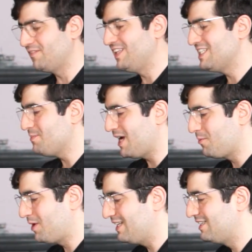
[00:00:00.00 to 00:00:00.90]
this
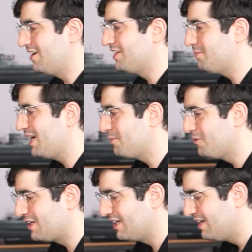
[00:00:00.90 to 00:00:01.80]
MacBook and the other
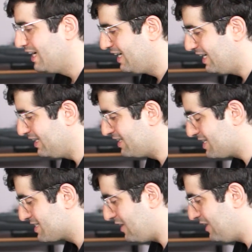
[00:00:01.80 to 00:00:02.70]
MacBook. It
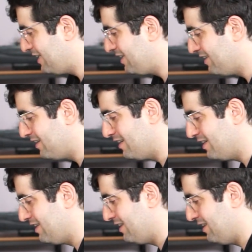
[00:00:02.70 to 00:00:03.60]
turns on,
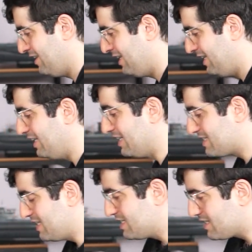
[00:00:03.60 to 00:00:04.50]
it
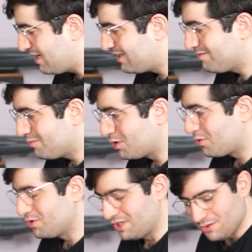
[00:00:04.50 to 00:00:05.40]
stays on.
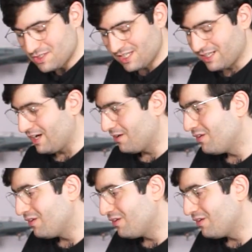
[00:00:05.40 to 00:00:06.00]
Good news till now.